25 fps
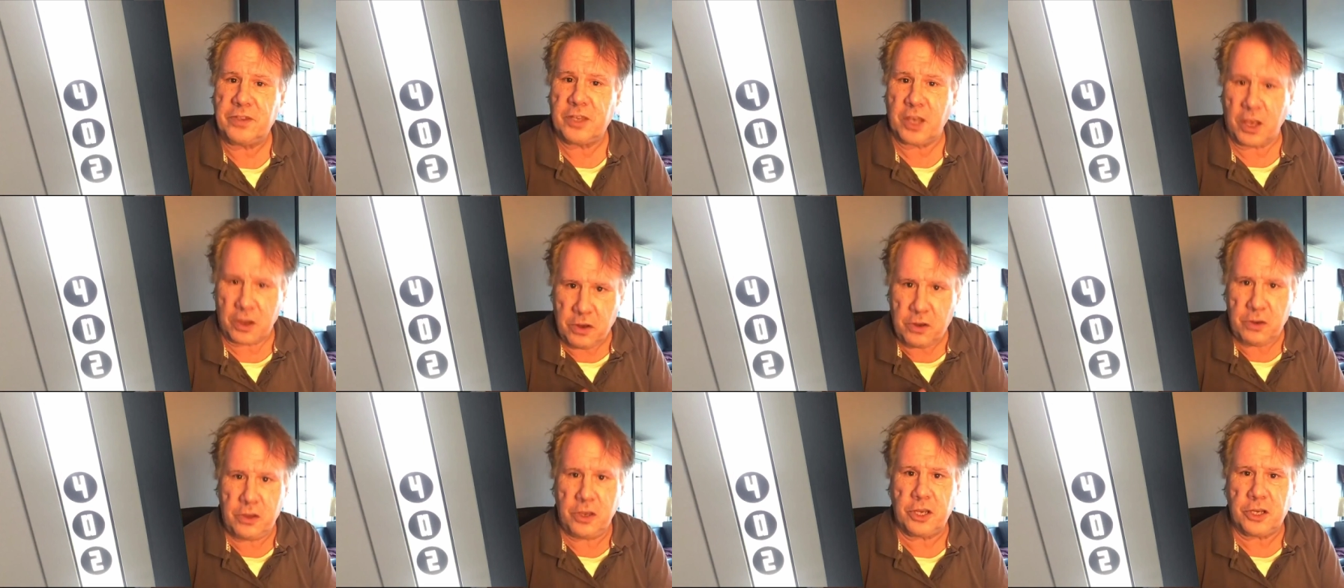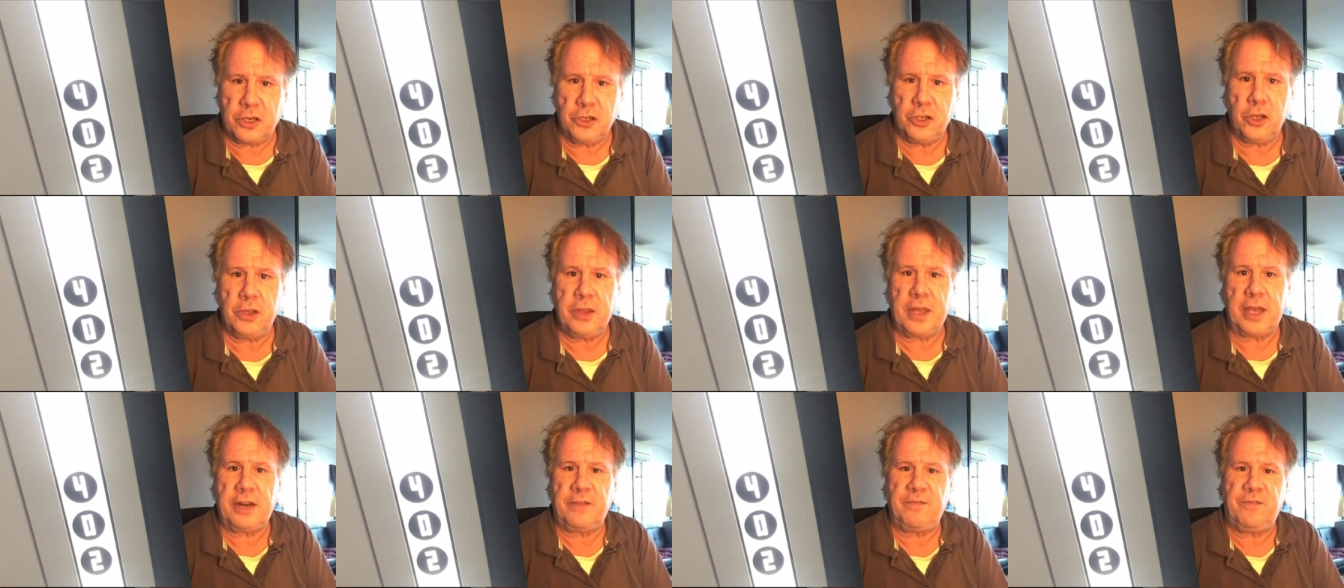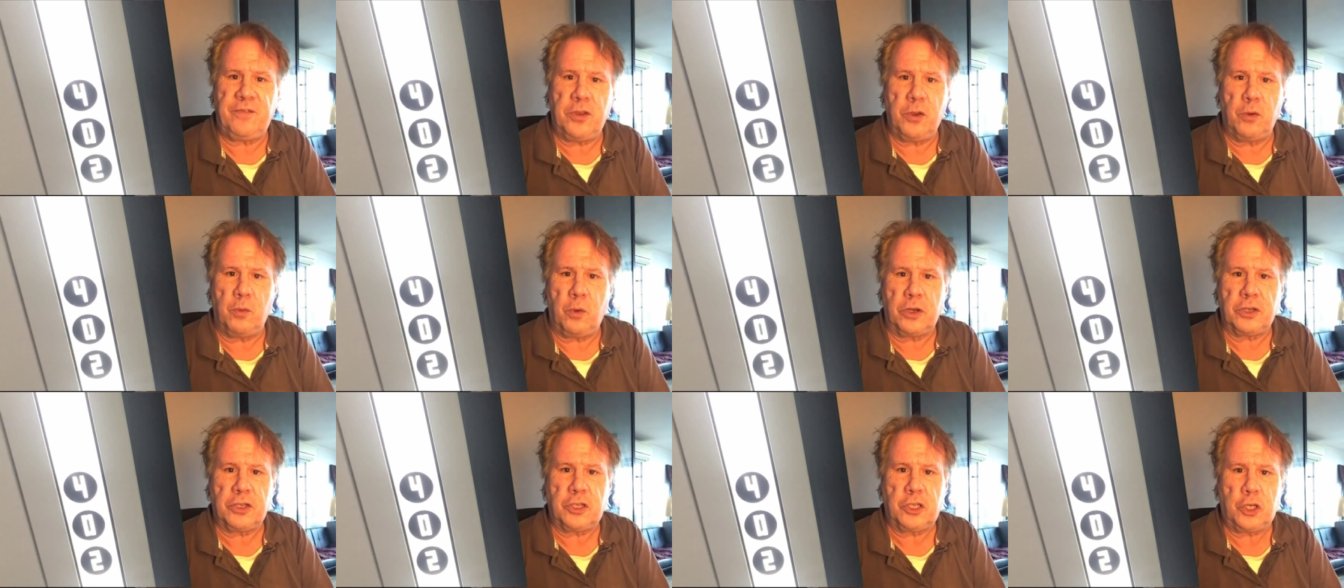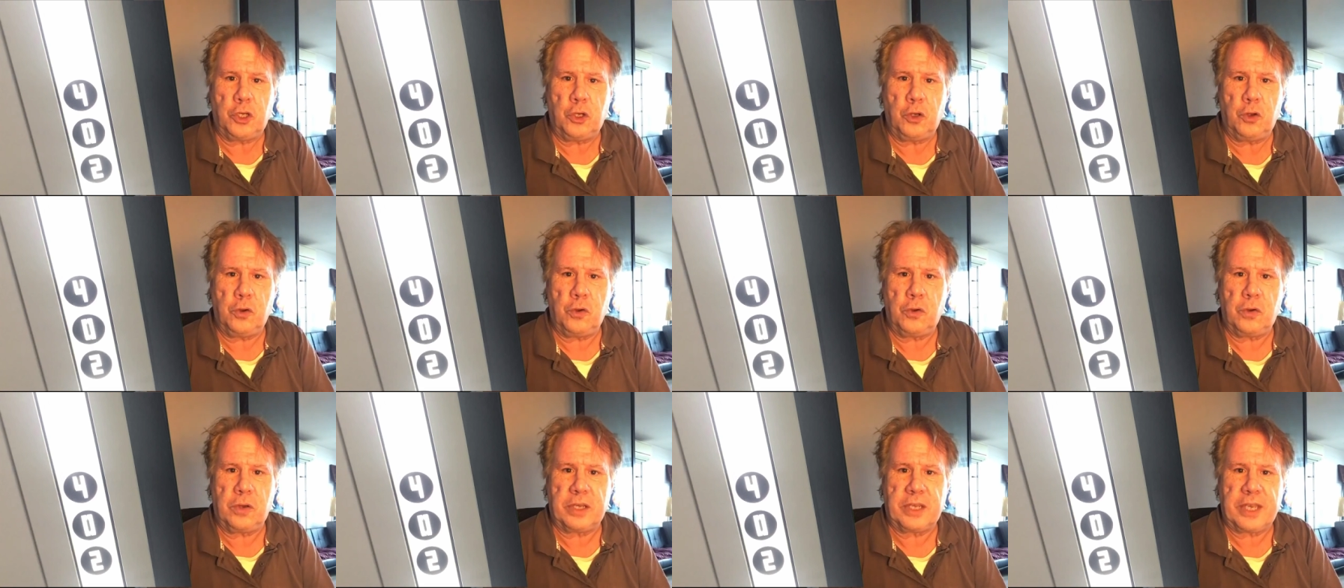So you can do that if you want
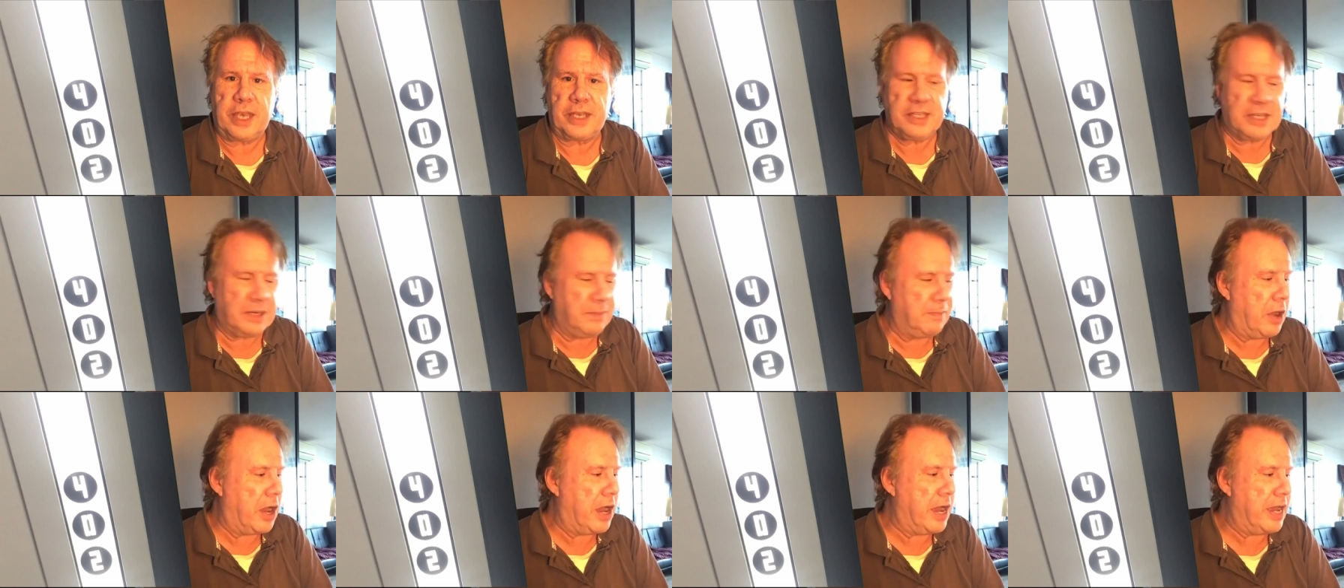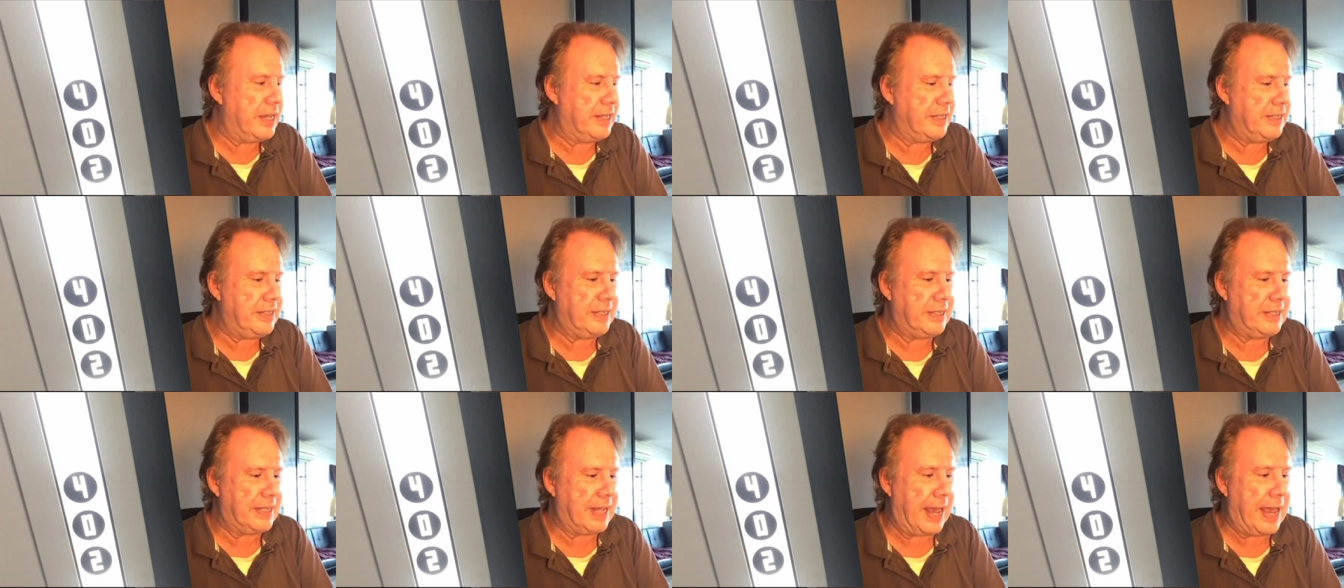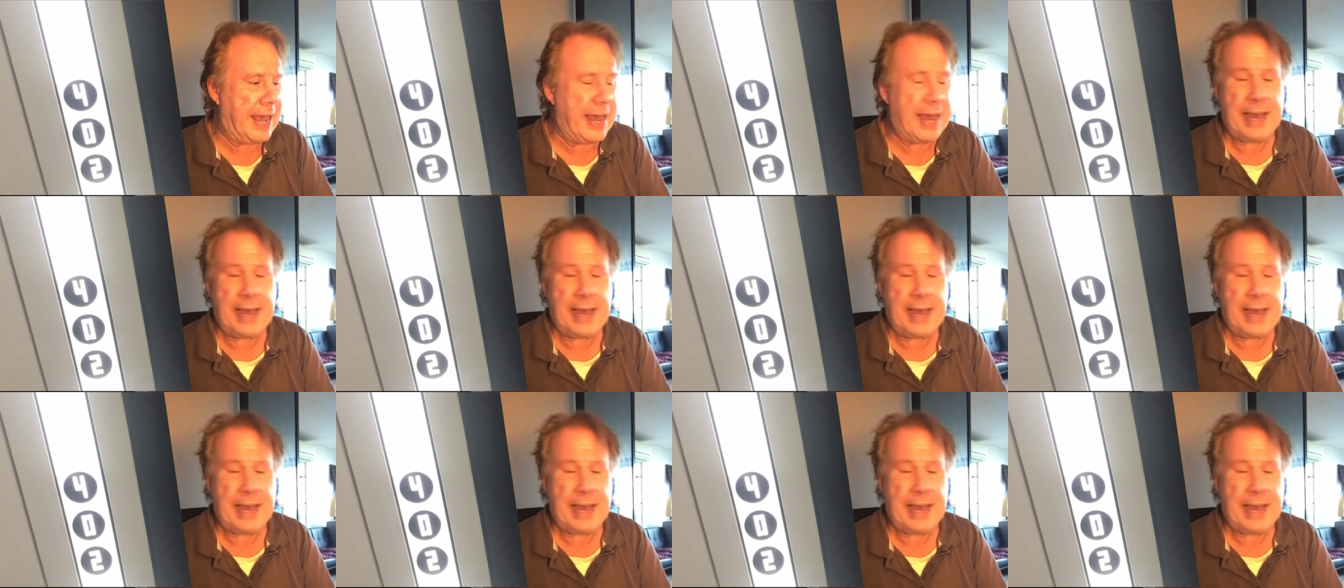to customize,